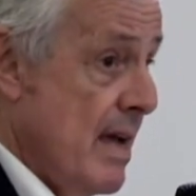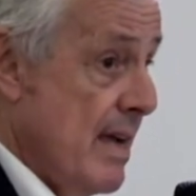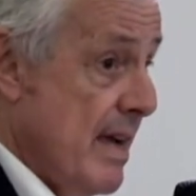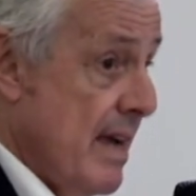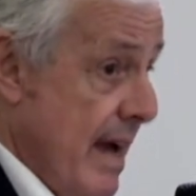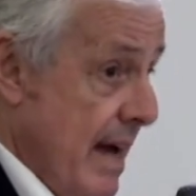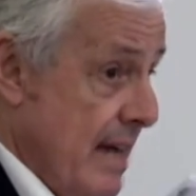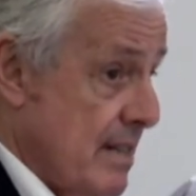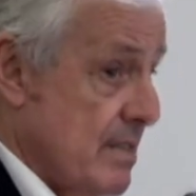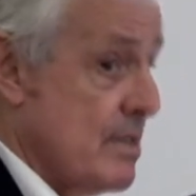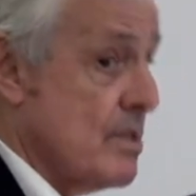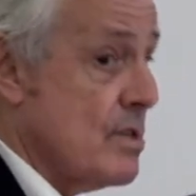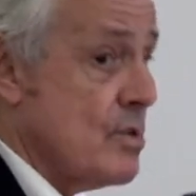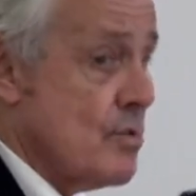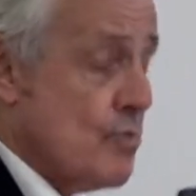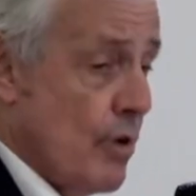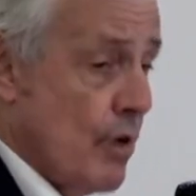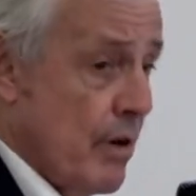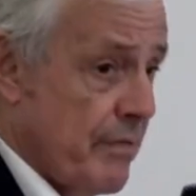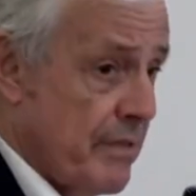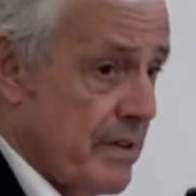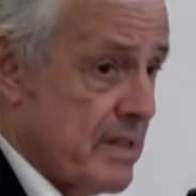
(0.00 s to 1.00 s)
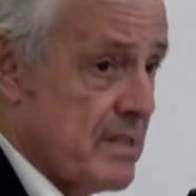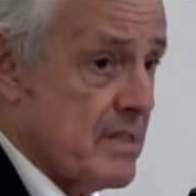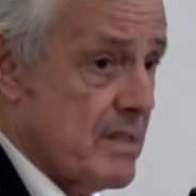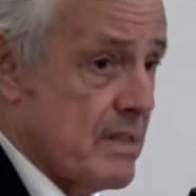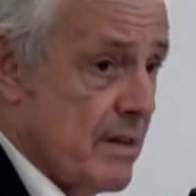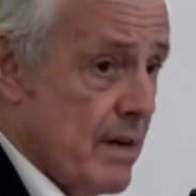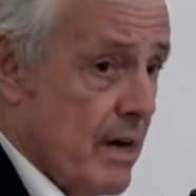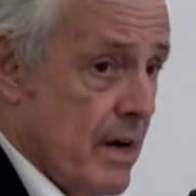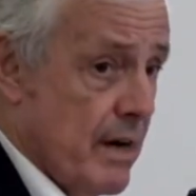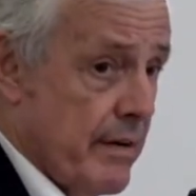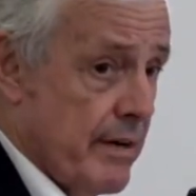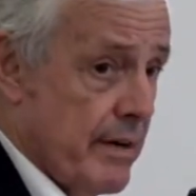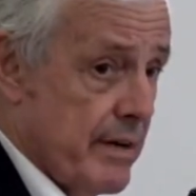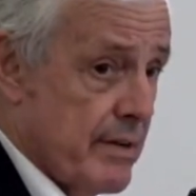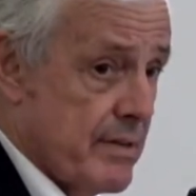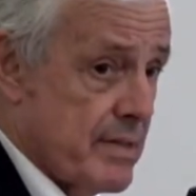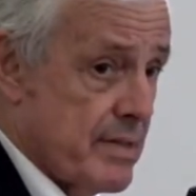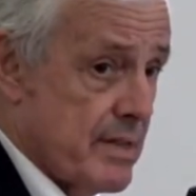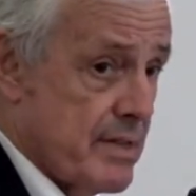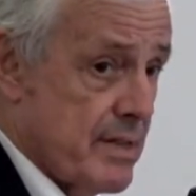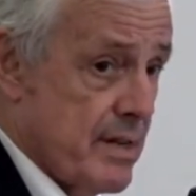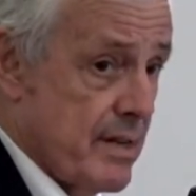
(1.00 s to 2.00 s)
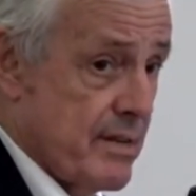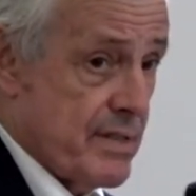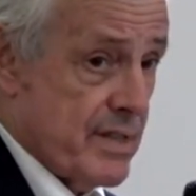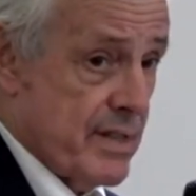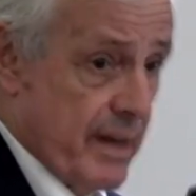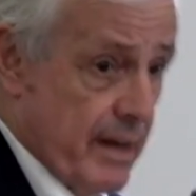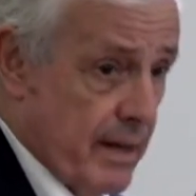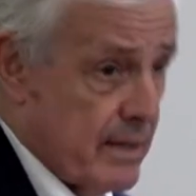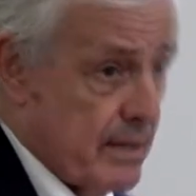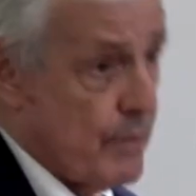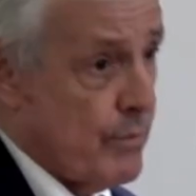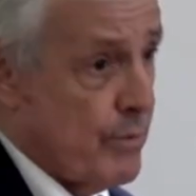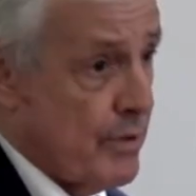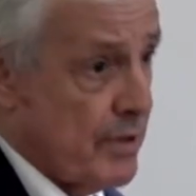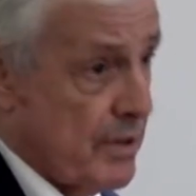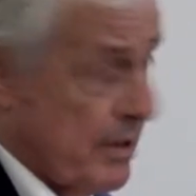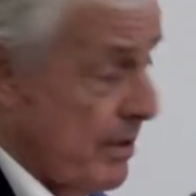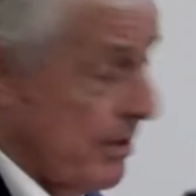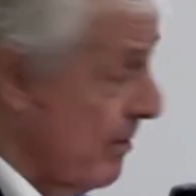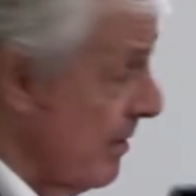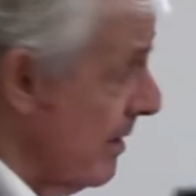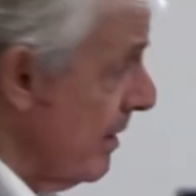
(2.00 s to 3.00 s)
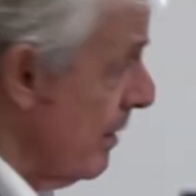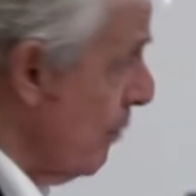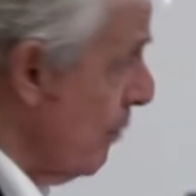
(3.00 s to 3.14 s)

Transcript: catastrophic scenarios associated with nuclear